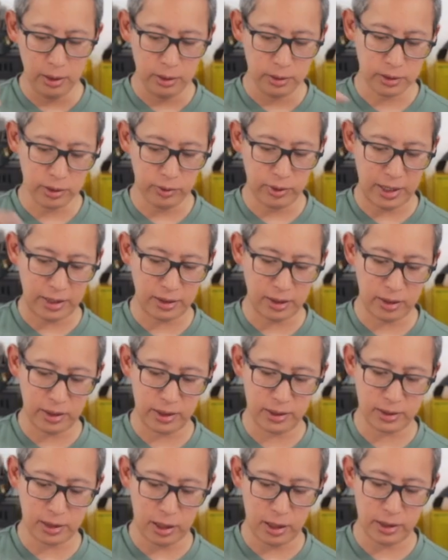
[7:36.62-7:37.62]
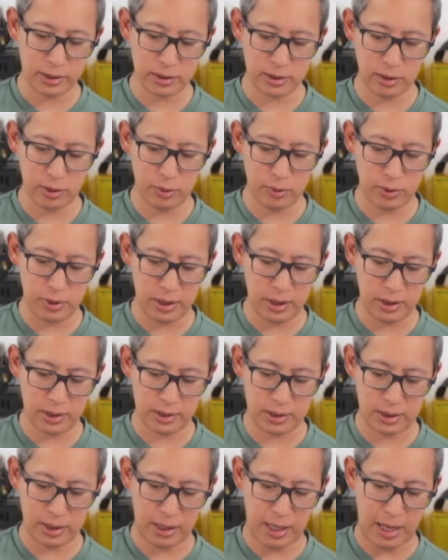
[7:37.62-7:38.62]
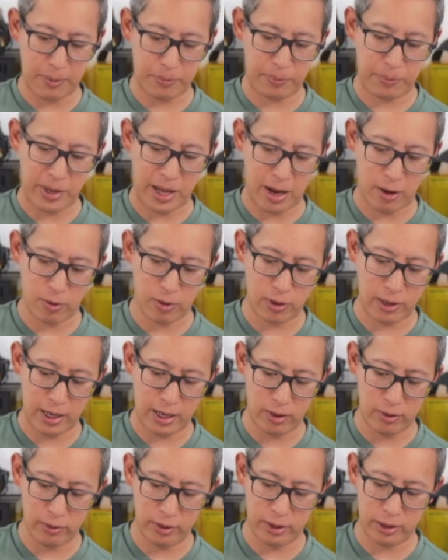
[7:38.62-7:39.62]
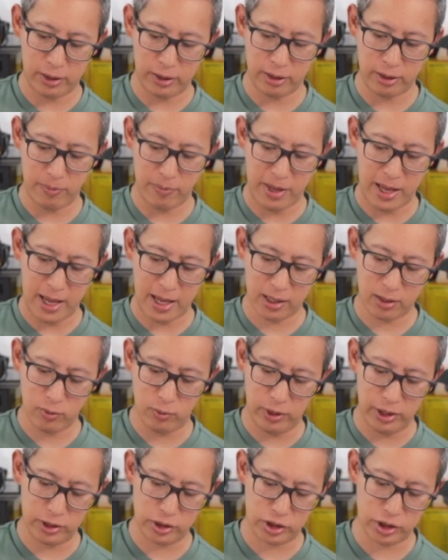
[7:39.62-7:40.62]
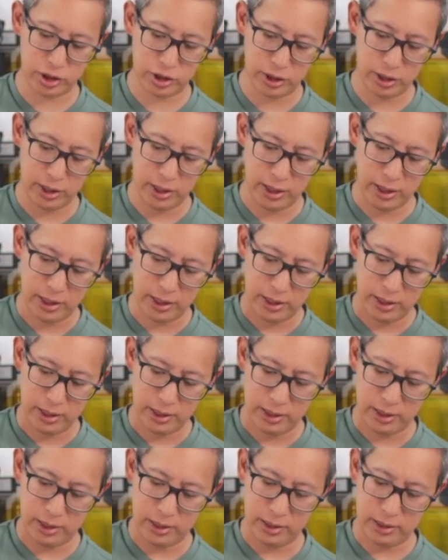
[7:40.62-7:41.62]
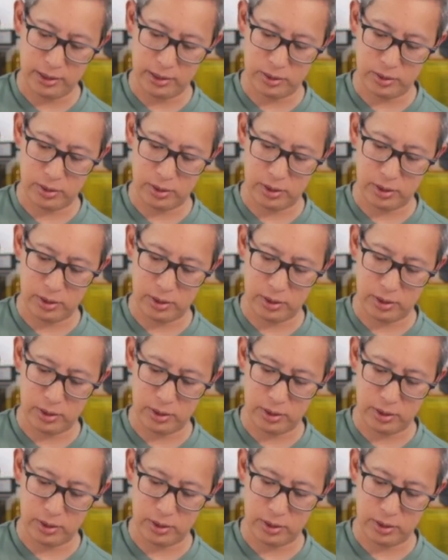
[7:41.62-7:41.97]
So then there is also this power outlet on the back, which is